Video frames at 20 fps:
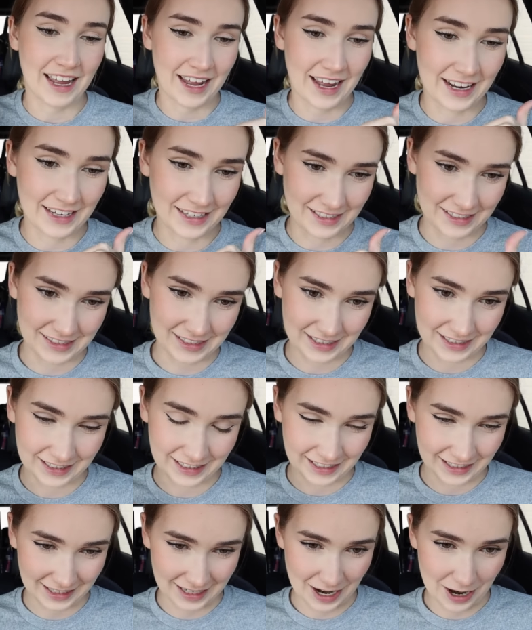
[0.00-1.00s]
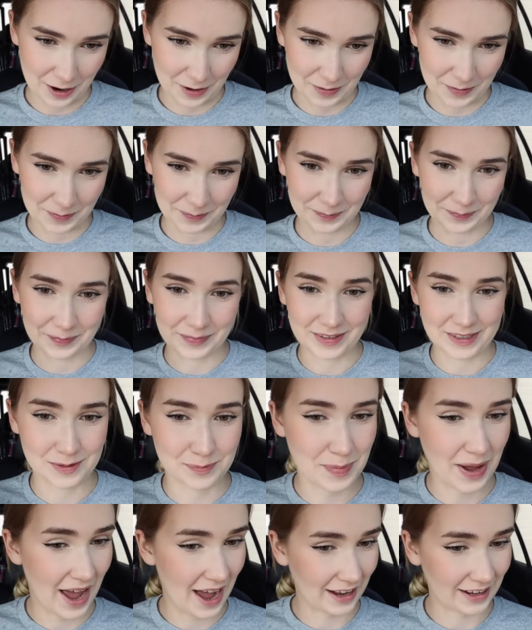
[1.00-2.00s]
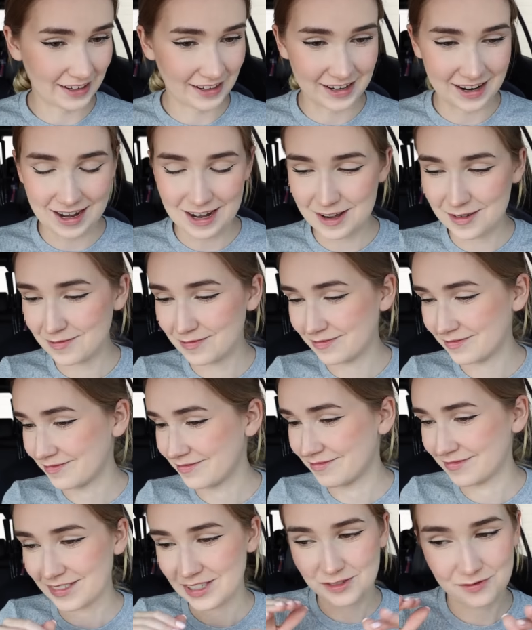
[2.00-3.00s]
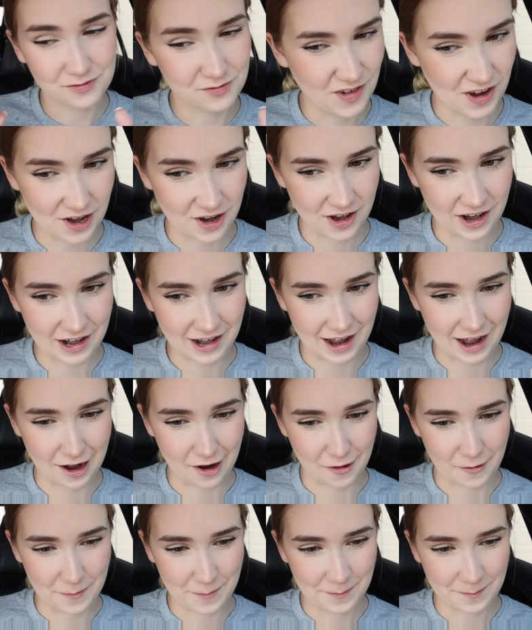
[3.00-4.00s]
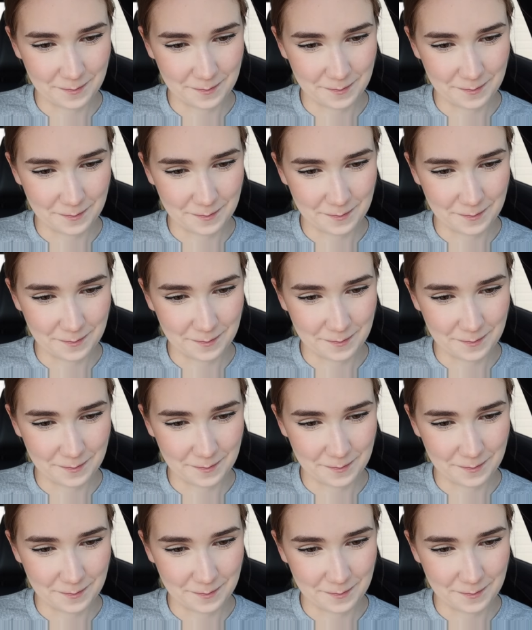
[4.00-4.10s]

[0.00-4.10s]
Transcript: and let's clean it out. Let's pack it up. Let's figure it out.